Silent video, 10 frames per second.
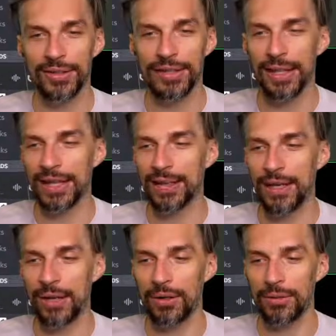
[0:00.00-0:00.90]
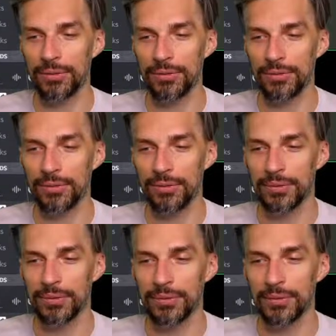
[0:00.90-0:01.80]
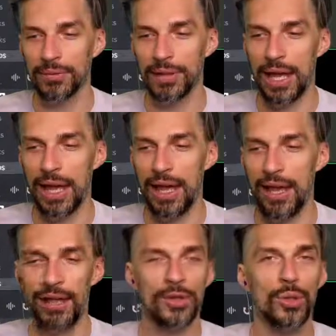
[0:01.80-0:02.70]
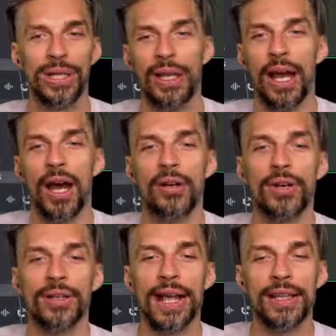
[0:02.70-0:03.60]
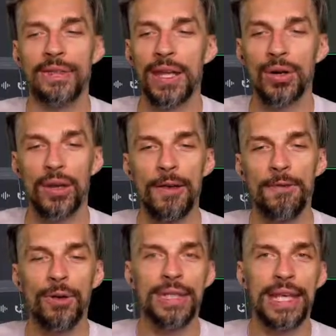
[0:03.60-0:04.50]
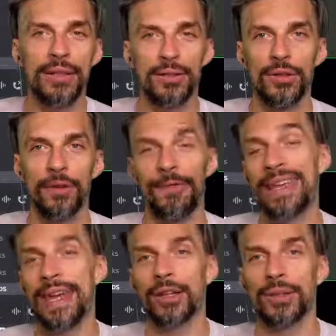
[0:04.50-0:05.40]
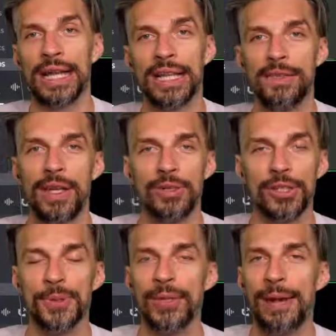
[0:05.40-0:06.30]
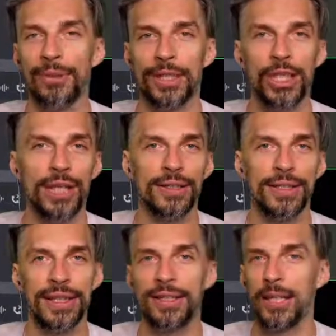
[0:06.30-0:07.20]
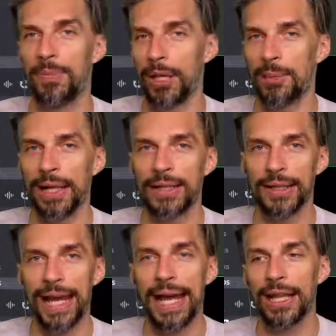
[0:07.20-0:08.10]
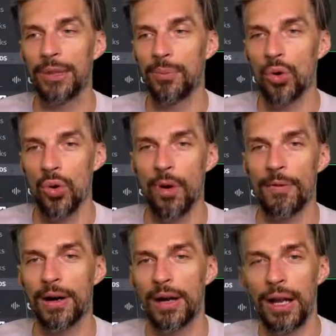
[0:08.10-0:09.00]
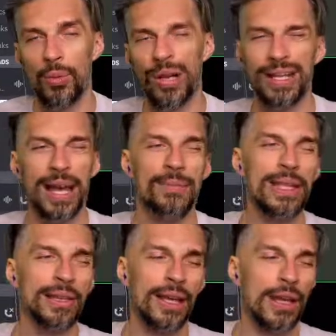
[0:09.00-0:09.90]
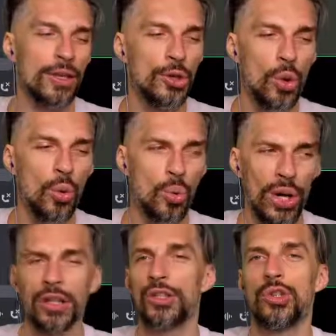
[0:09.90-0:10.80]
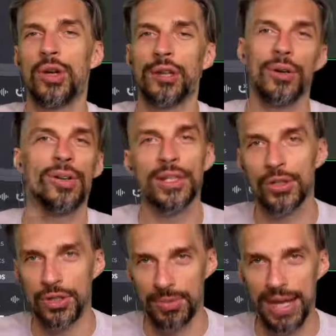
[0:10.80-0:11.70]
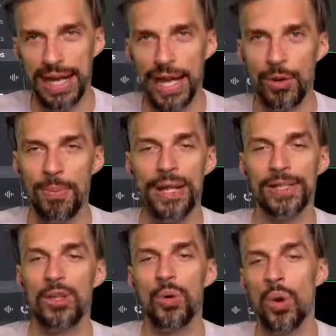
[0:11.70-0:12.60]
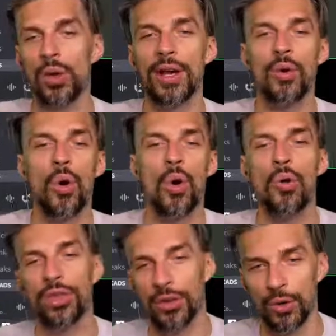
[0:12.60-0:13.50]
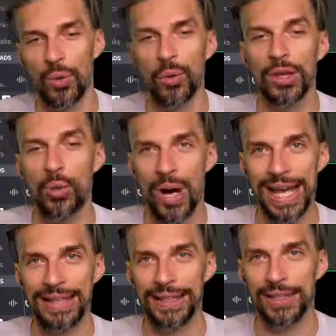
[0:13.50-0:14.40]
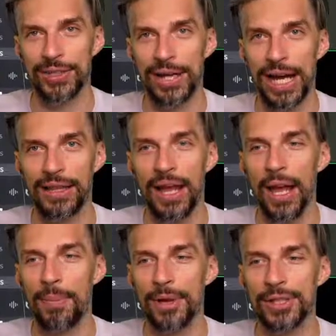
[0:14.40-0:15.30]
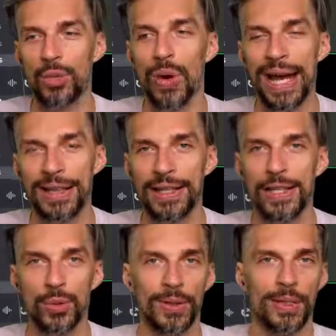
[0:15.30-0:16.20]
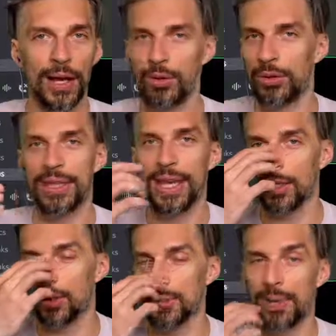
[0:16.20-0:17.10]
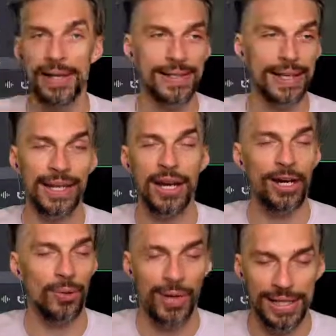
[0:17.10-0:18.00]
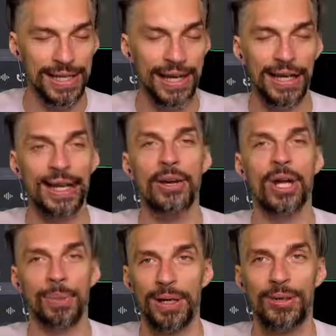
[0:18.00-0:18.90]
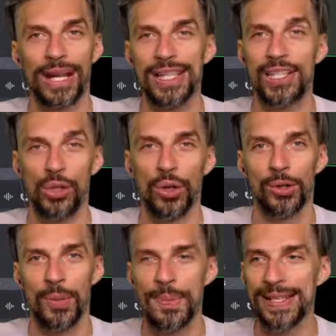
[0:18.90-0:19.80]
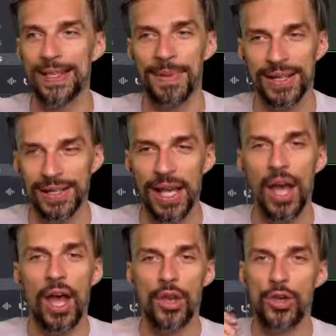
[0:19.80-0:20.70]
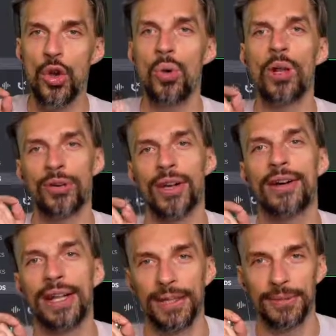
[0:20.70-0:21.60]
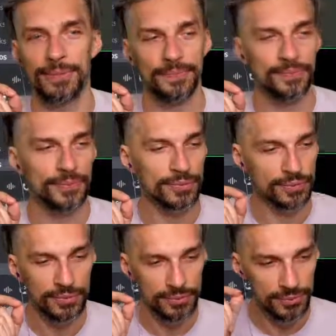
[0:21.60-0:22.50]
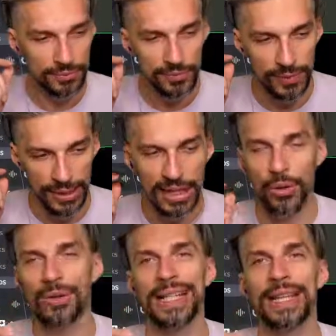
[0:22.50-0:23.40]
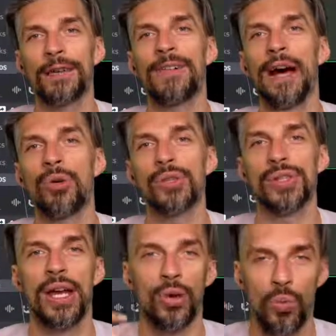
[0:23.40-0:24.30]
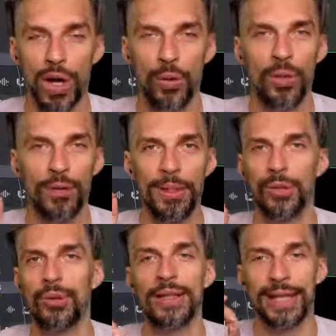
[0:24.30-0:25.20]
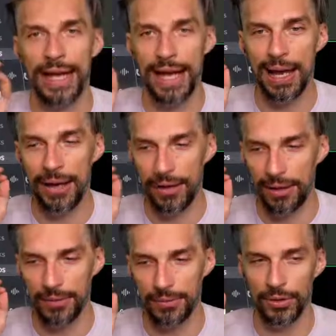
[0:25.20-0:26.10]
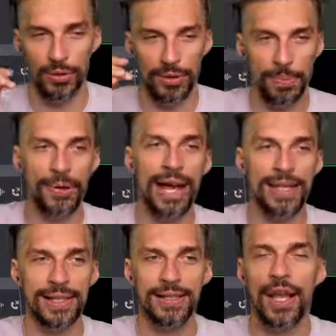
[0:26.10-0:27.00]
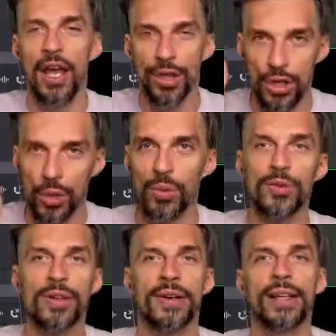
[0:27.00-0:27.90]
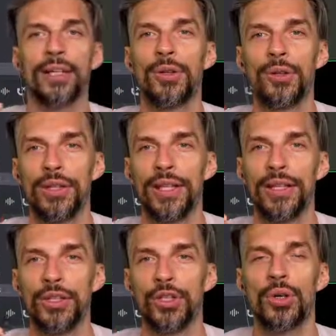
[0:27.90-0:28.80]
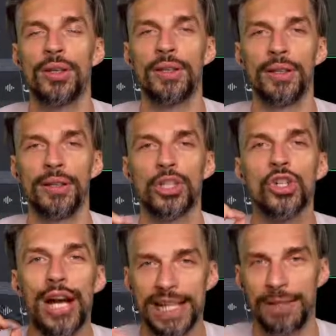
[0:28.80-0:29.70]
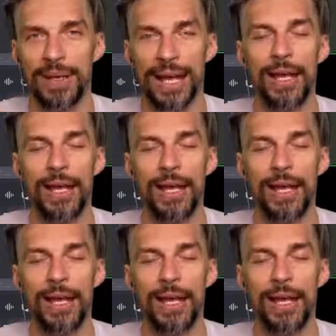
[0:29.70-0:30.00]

like the video. Yay, sweet. Really like the video. If you did, don't forget to like the video, subscribe to the channel and hit that bell button. And moreover, well, I mean, you will join all the social media anyway because you want to go through the whitelist, right? Because the whitelist will allow you to get those prizes. And once again, I recommend you guys not to miss it because you will regret it. Like on 10th of August, when we will be doing the the prizes, you will regret that you didn't join it. Trust me,